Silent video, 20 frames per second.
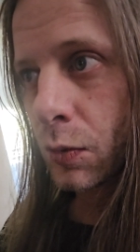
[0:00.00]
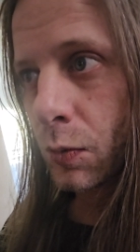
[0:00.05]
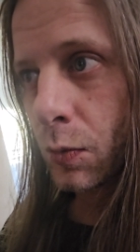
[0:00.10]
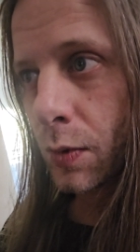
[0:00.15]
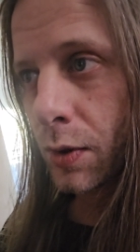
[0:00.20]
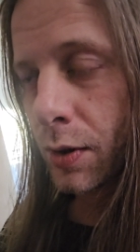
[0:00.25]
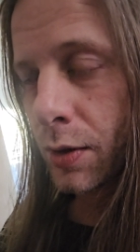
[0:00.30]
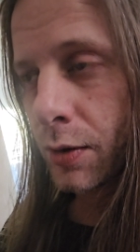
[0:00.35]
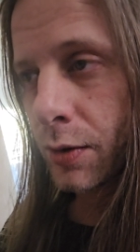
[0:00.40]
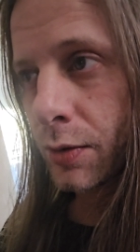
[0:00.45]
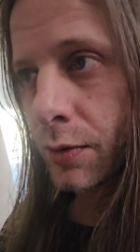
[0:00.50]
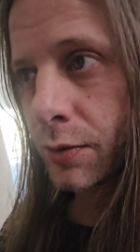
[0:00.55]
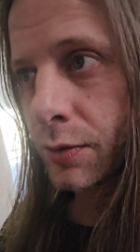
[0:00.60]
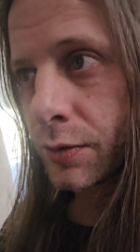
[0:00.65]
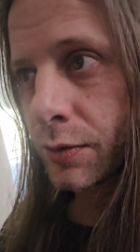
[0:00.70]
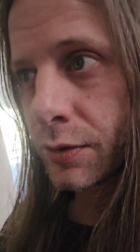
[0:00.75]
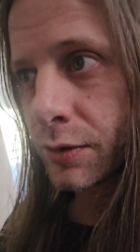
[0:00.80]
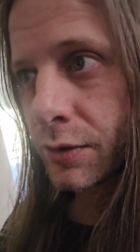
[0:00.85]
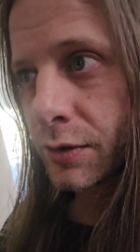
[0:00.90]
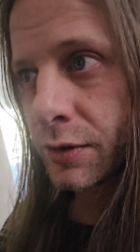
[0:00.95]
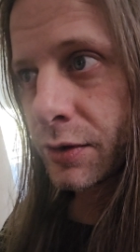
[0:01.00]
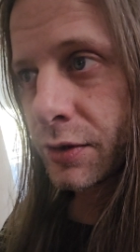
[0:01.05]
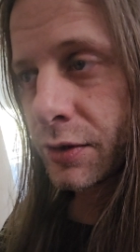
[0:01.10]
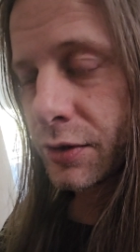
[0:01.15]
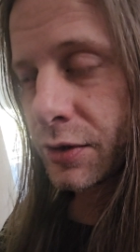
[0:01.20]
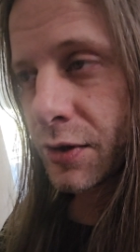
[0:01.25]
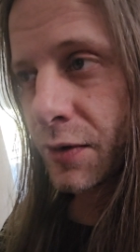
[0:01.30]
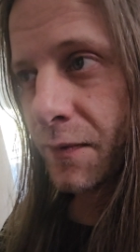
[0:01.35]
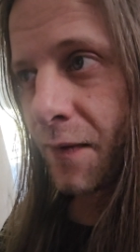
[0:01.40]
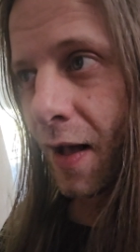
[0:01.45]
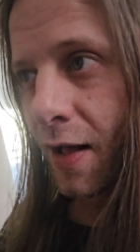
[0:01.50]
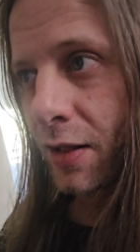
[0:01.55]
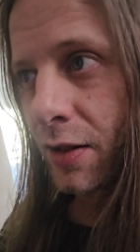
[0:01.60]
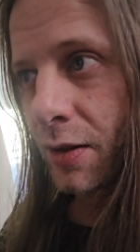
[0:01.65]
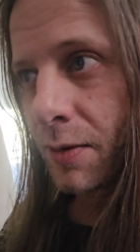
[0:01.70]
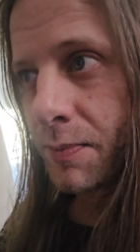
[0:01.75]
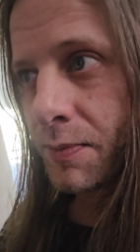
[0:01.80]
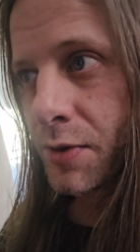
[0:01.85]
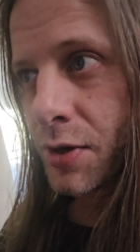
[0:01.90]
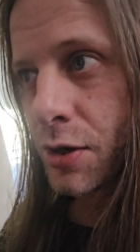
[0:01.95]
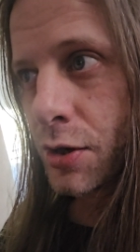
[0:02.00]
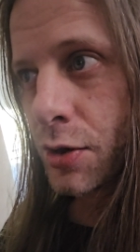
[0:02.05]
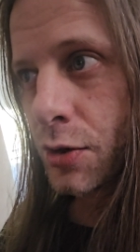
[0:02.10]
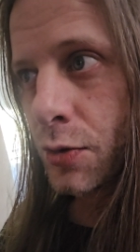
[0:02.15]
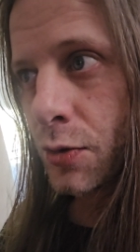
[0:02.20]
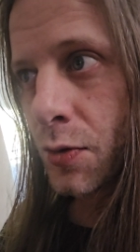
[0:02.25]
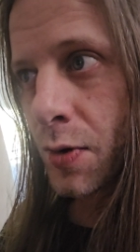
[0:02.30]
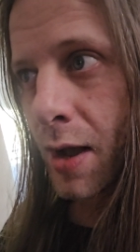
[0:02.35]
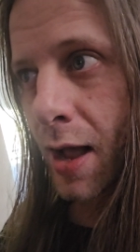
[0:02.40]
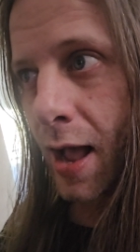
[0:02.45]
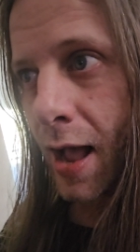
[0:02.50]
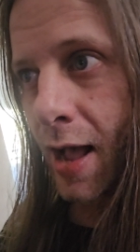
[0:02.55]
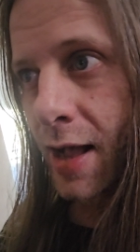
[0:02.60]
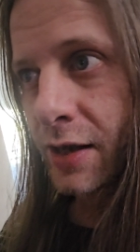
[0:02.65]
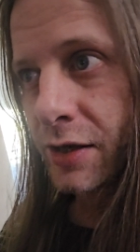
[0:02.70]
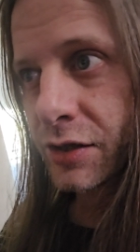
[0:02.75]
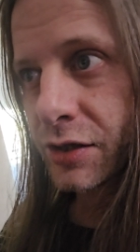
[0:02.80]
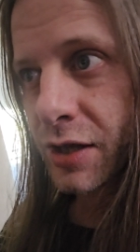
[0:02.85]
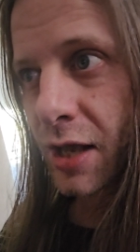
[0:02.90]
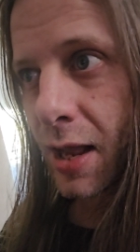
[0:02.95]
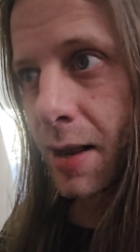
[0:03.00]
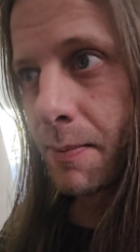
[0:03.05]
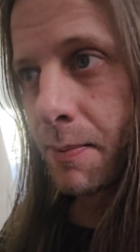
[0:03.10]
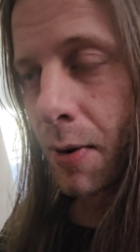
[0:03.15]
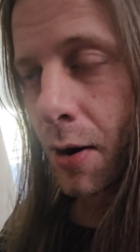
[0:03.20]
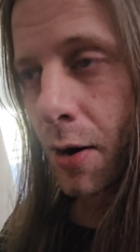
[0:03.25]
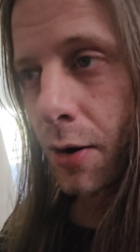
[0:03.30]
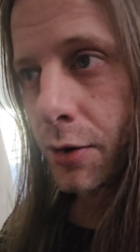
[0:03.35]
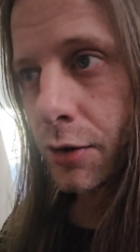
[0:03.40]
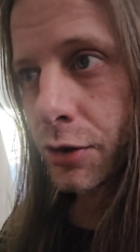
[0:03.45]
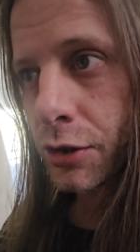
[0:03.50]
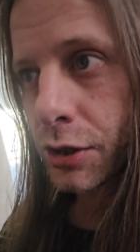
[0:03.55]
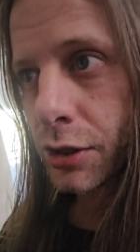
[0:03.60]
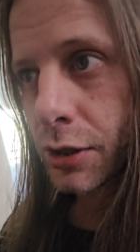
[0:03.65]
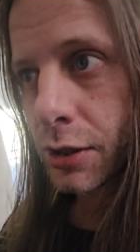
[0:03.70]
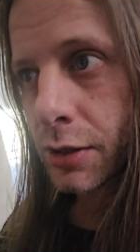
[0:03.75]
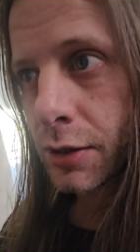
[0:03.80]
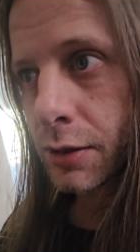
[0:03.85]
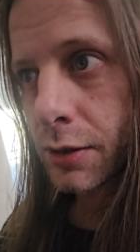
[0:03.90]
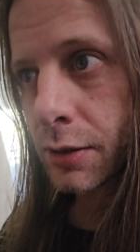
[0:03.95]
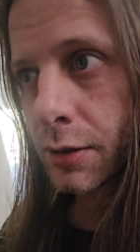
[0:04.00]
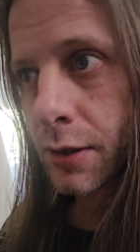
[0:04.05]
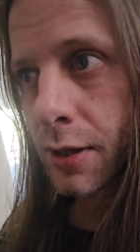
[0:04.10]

will develop you as a person